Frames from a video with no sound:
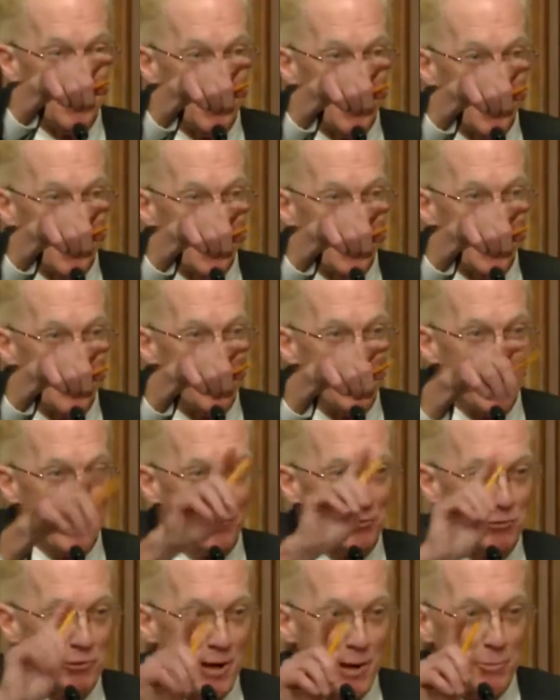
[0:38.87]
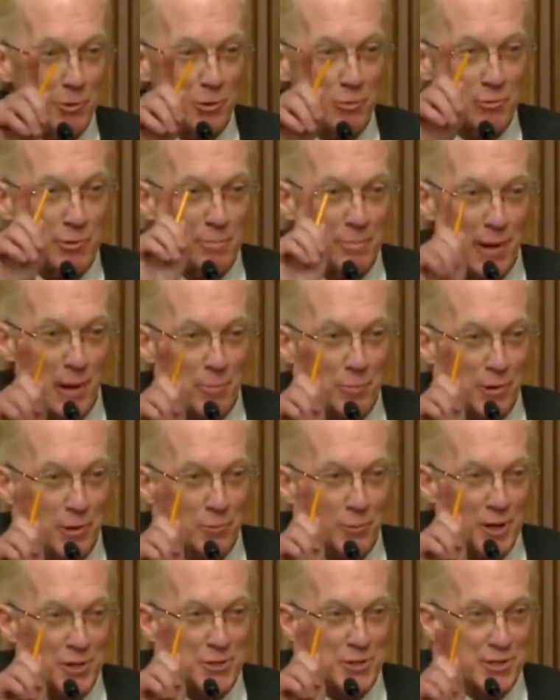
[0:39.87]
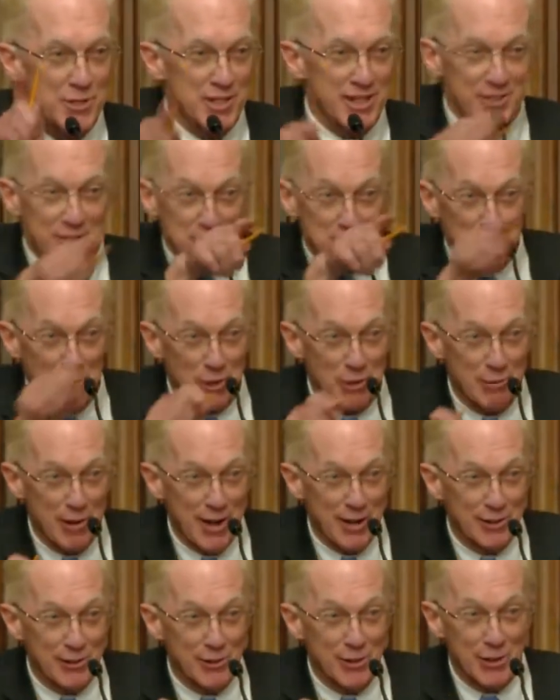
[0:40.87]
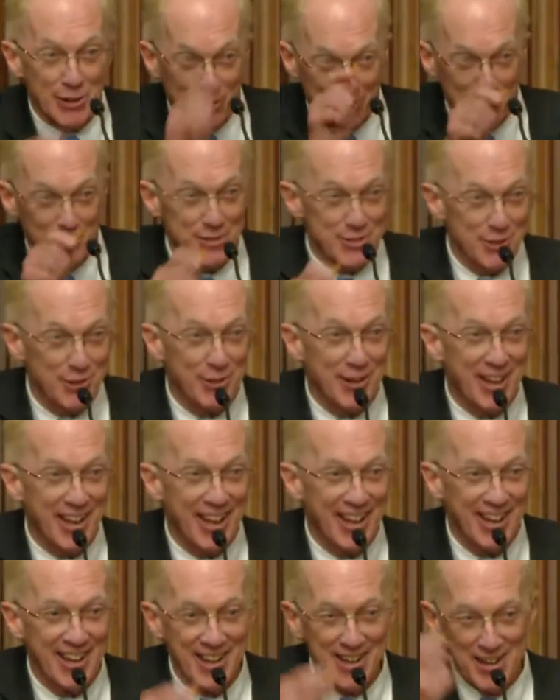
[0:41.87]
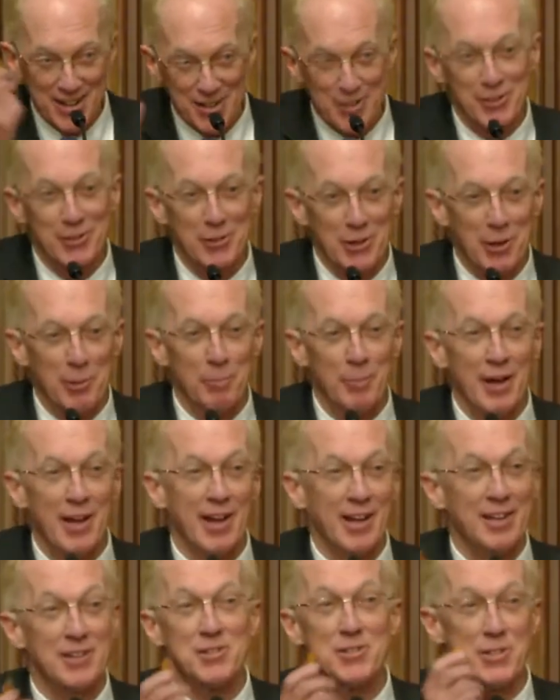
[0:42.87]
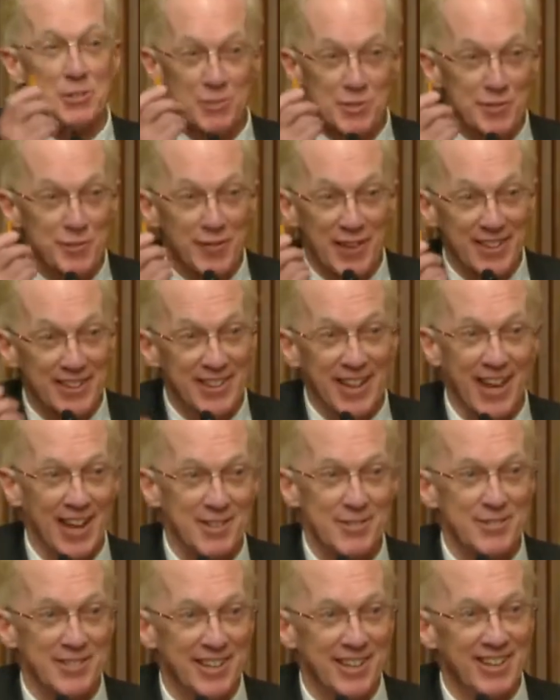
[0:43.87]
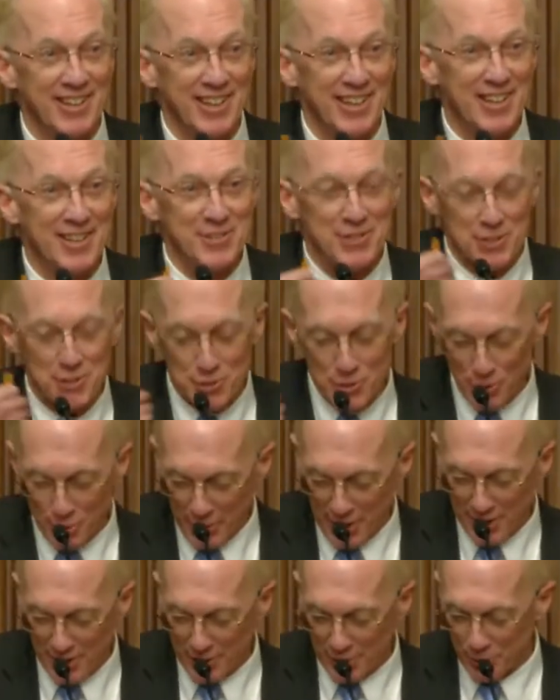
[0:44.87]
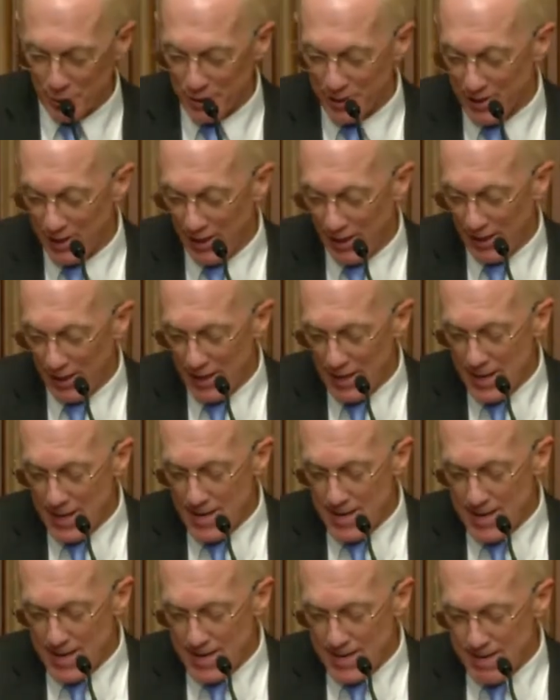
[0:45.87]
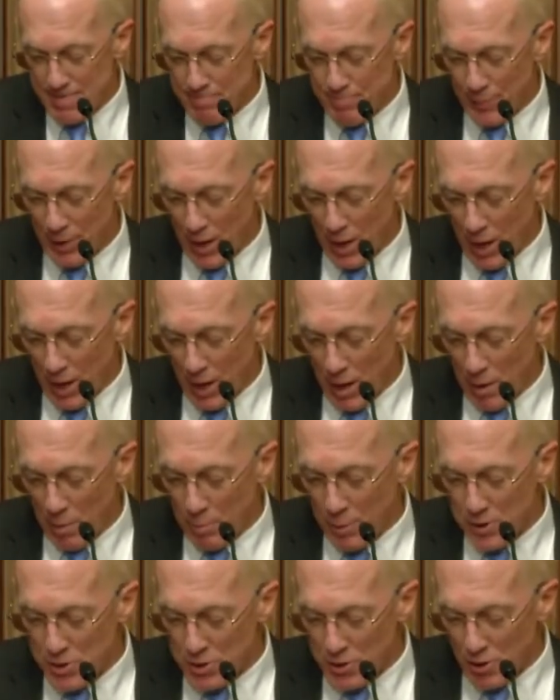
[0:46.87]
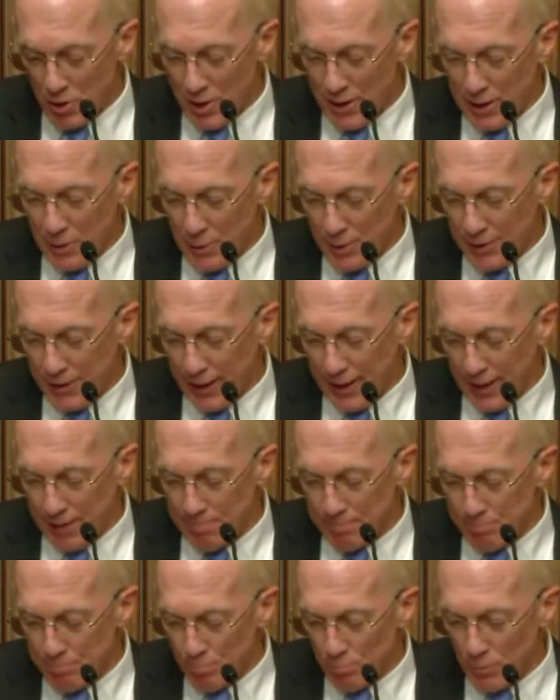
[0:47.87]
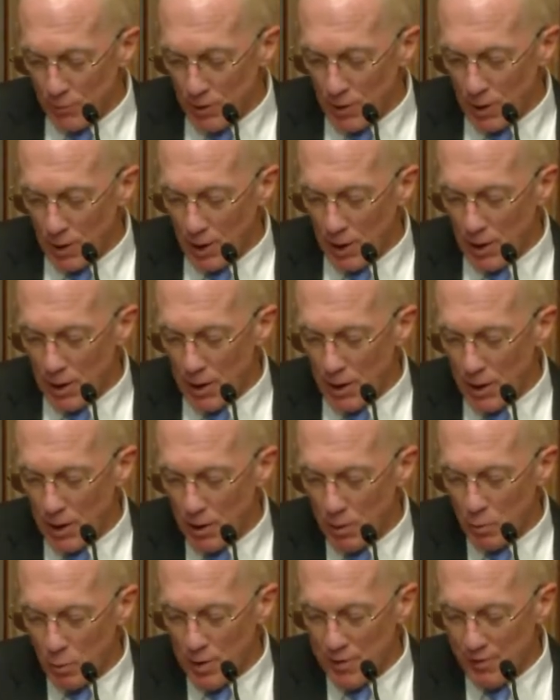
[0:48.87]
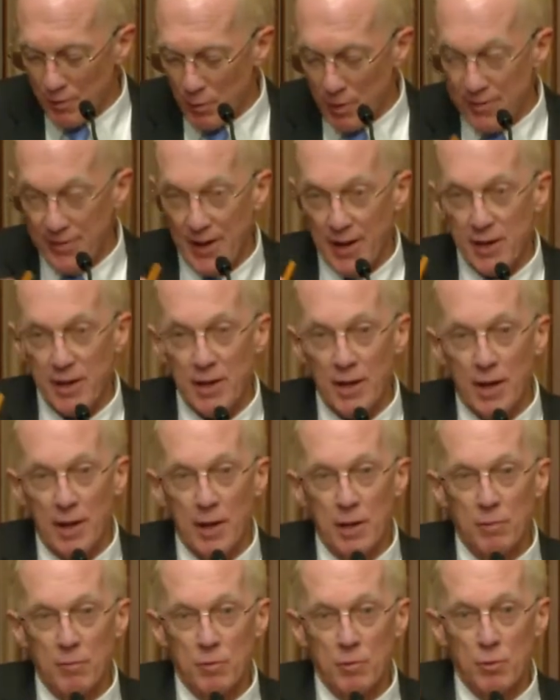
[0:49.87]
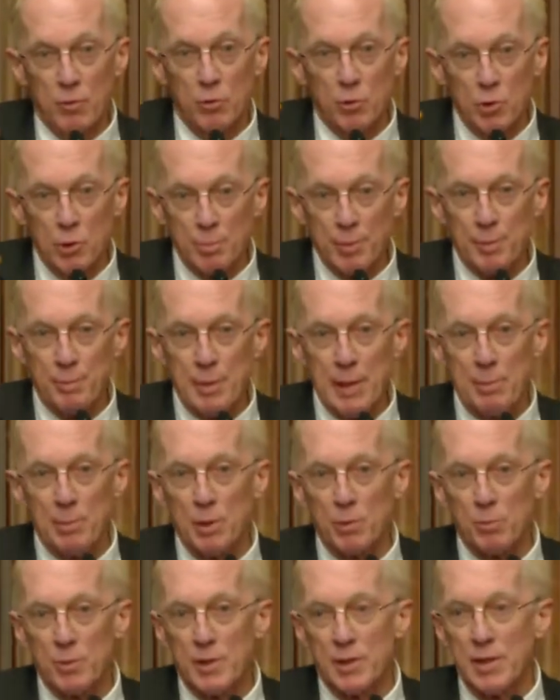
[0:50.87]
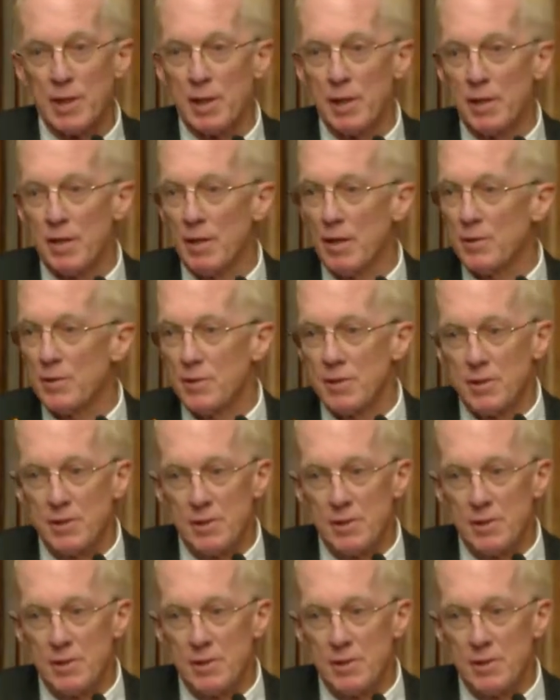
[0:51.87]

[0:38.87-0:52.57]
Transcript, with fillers: Okay? If you have trouble remembering what she said, just turn around and look at her. It's okay. It'll come back because she was fantastic. She's so eloquent. Um, but starting with that, uh, we, we've had a, a group of people really